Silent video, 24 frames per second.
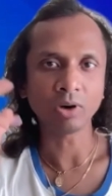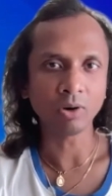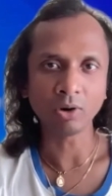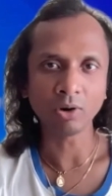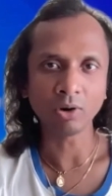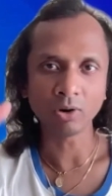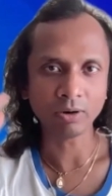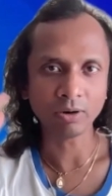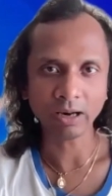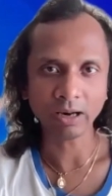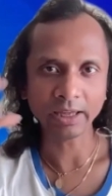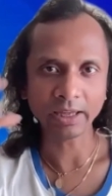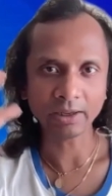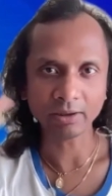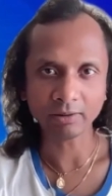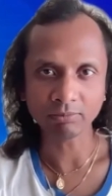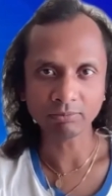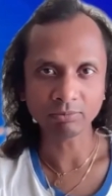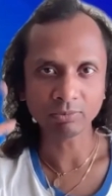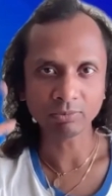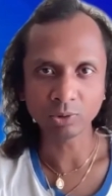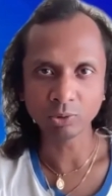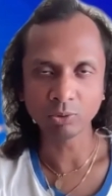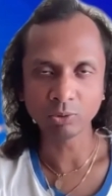or like
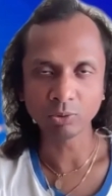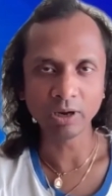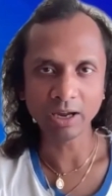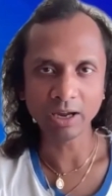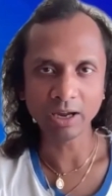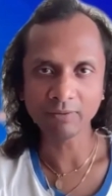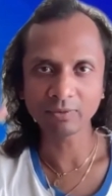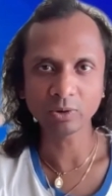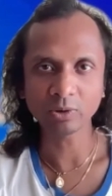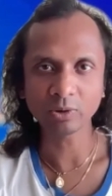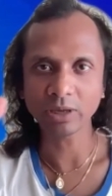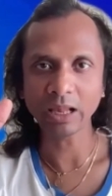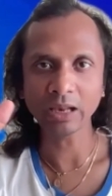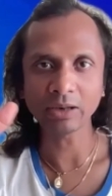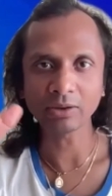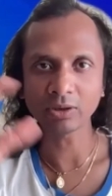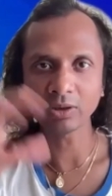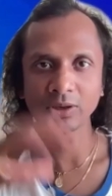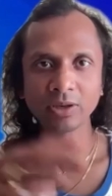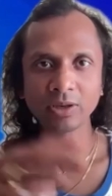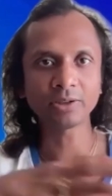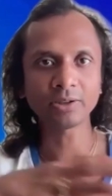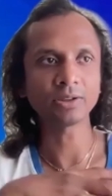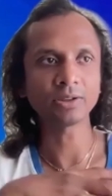you have to
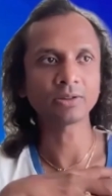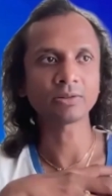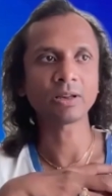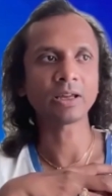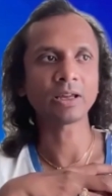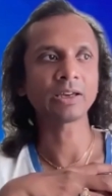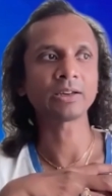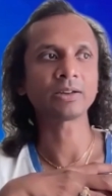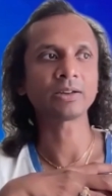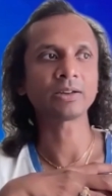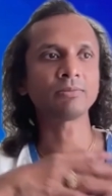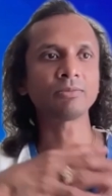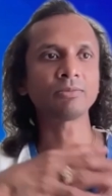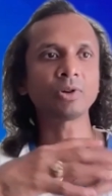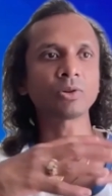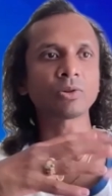calculate it like,